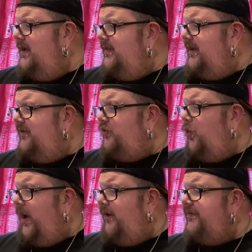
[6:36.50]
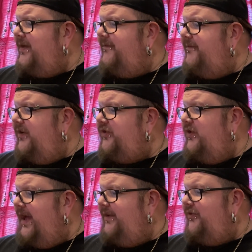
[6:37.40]
the 12th
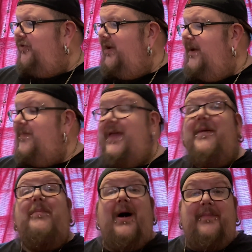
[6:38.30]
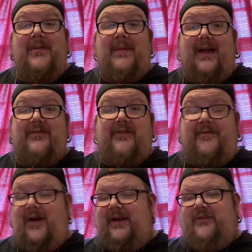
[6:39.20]
official entry in the Puppet Master
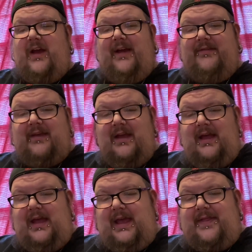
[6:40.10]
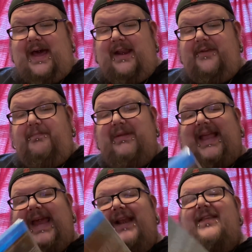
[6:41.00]
franchise. And that is
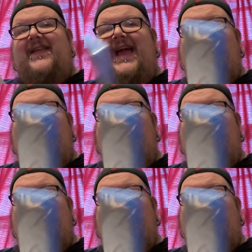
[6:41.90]
Blade the